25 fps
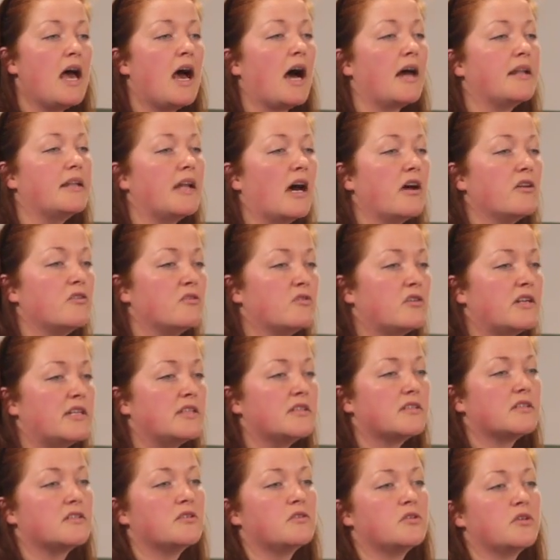And national
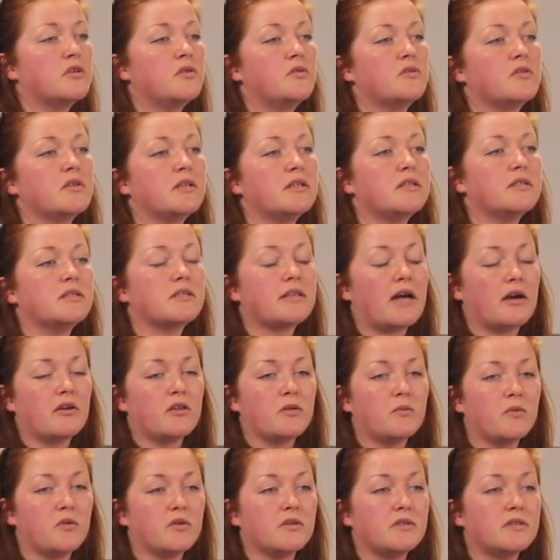institutions are
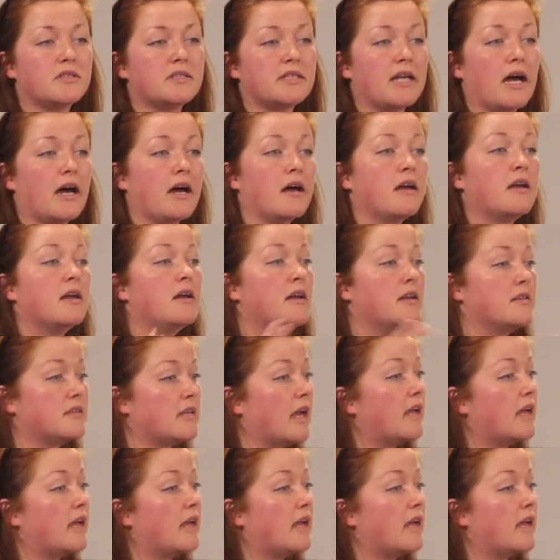the ones that